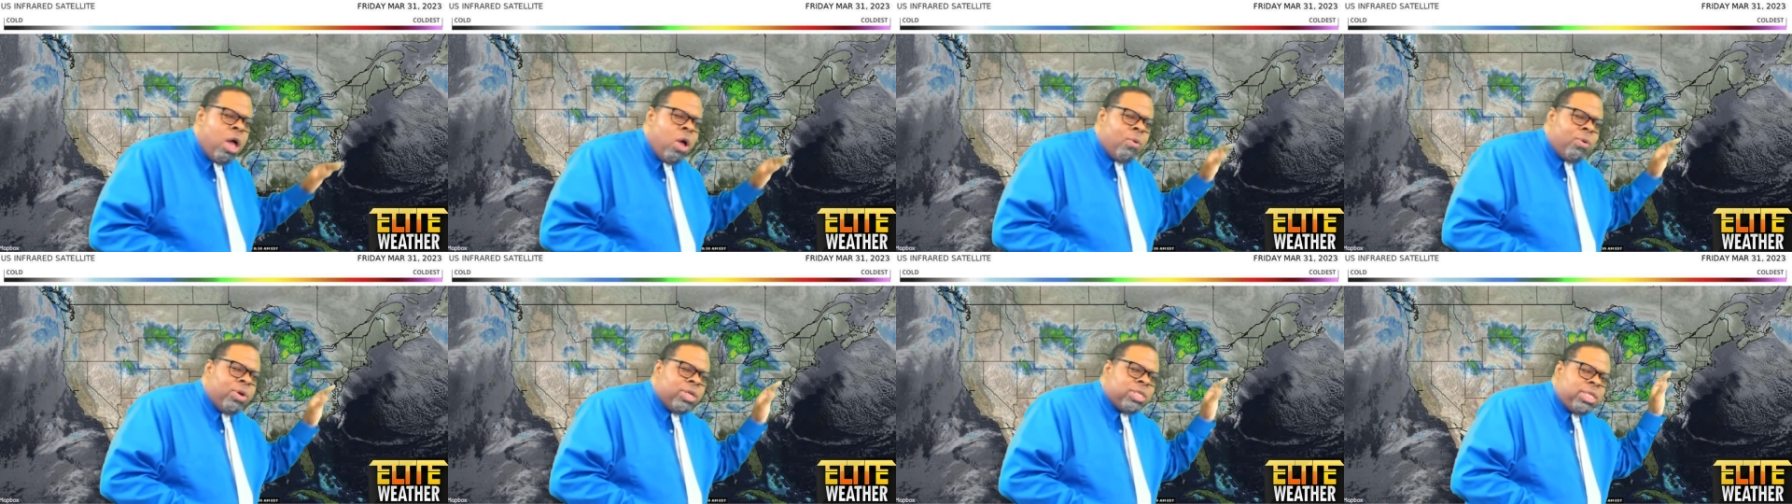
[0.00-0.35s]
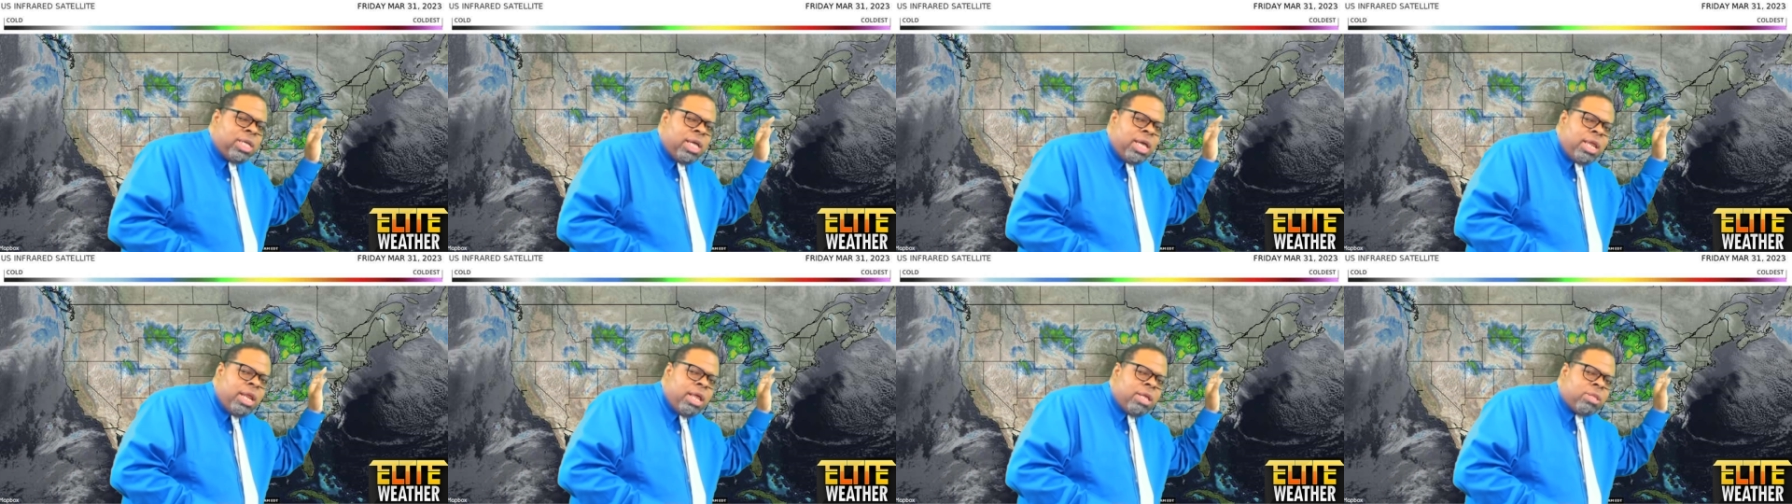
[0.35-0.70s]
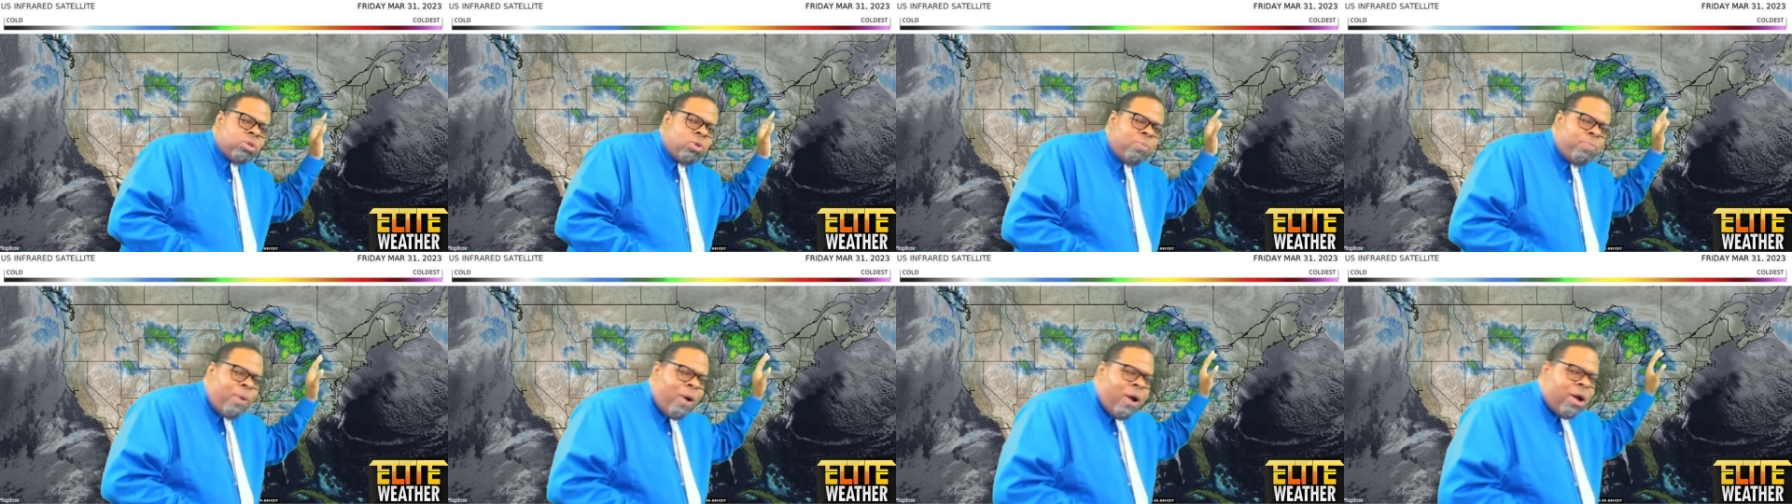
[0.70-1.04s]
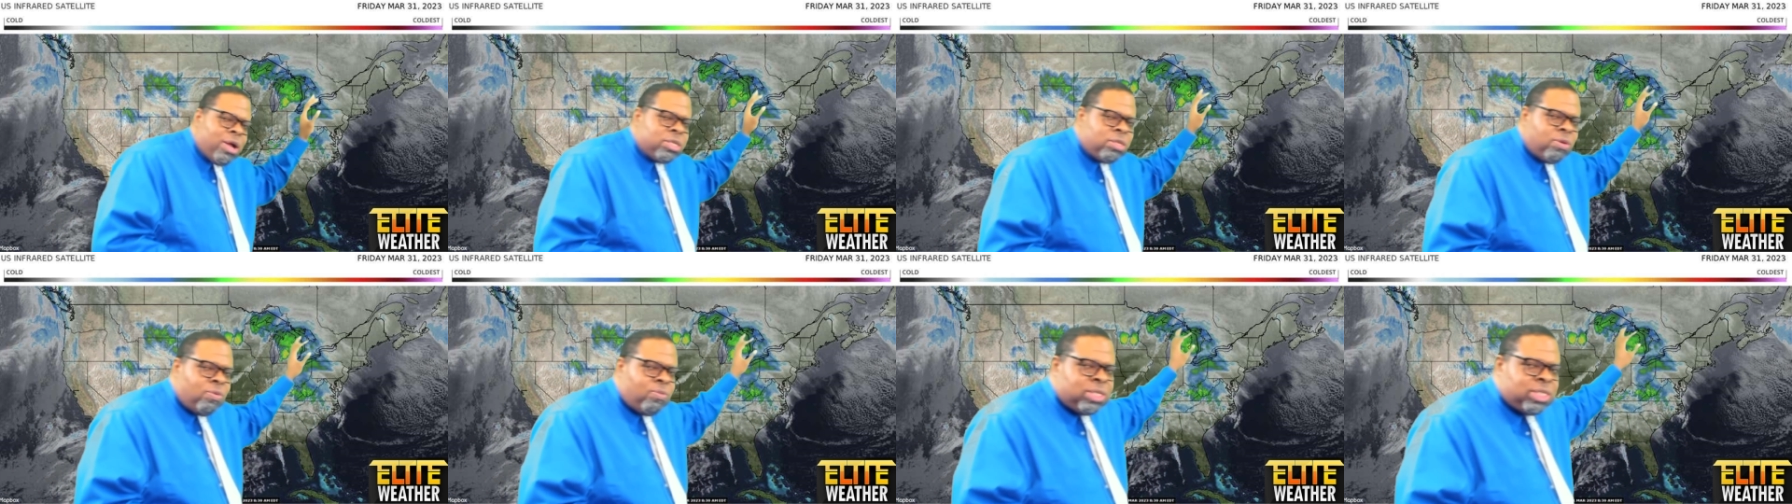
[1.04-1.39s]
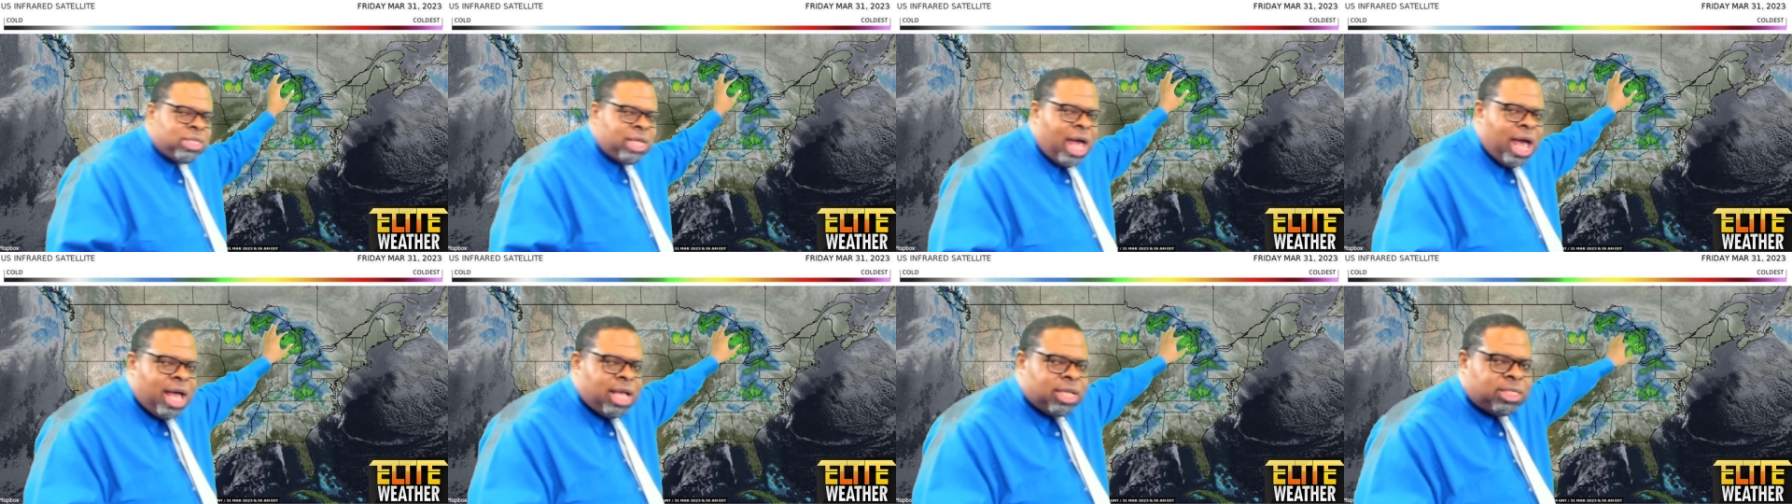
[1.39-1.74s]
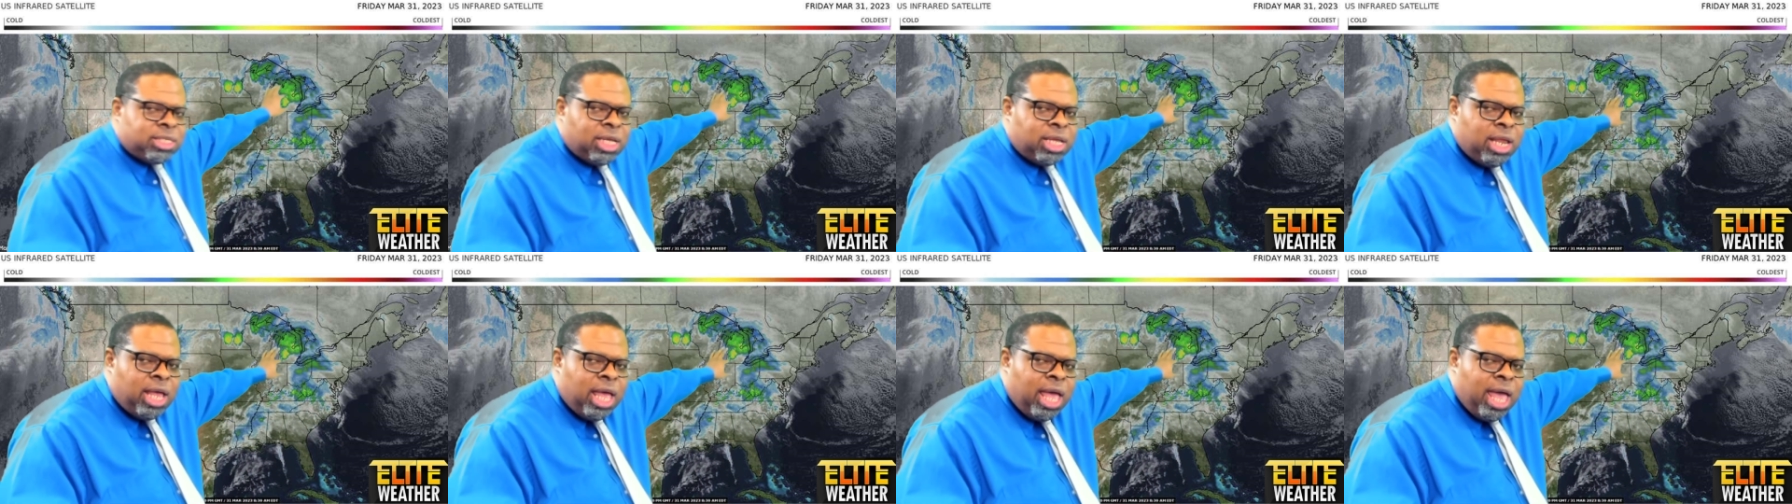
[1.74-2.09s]
We're seeing it through parts of
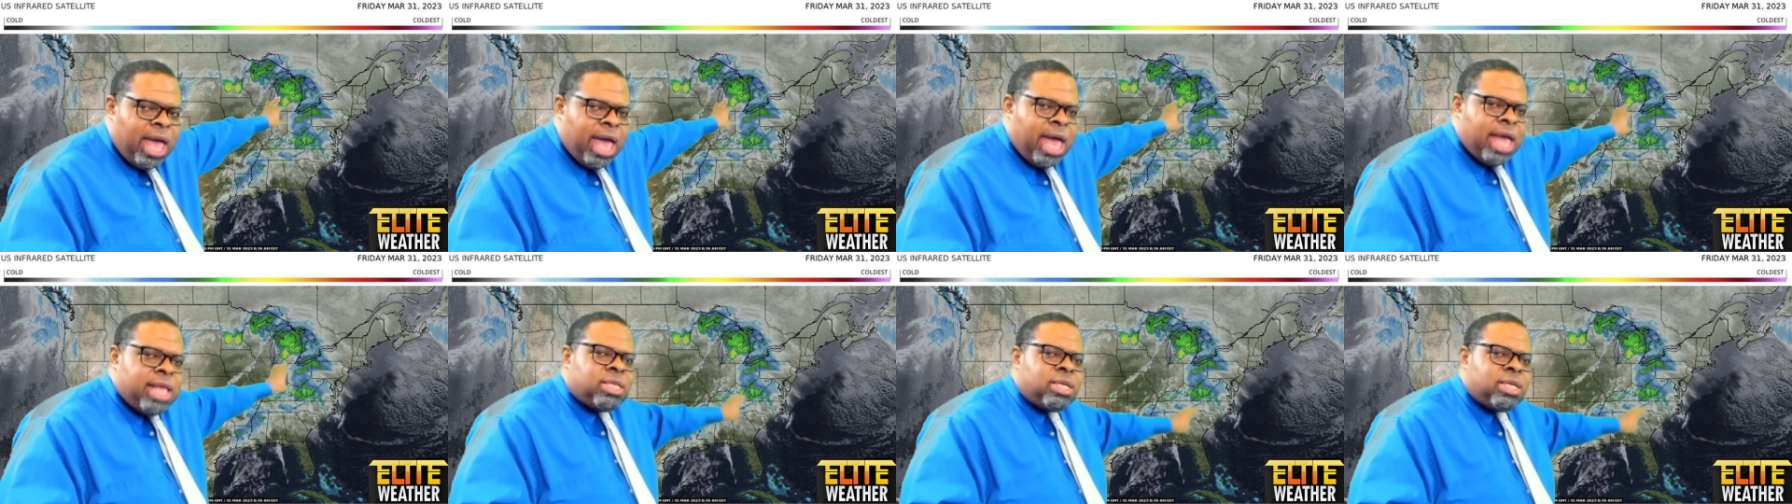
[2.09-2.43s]
Wisconsin and